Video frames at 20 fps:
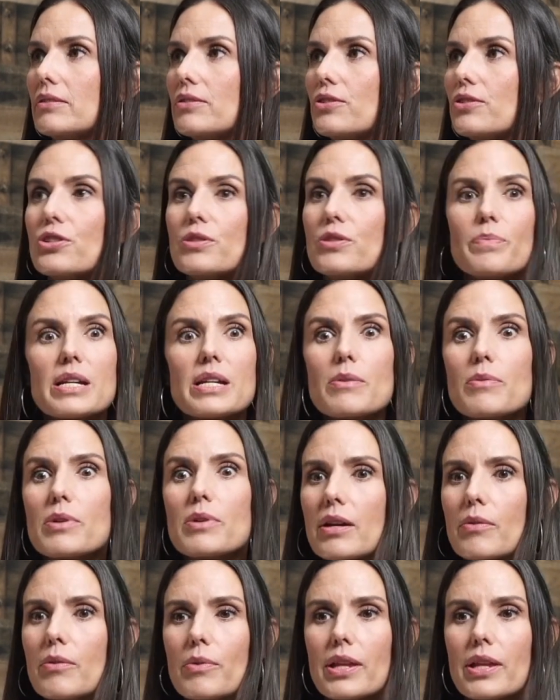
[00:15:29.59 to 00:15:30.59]
Just be
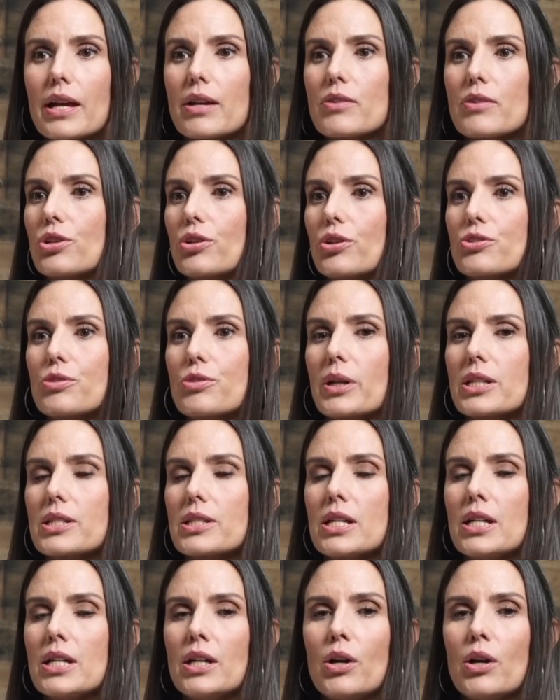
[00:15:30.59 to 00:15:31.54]
with it without judgment.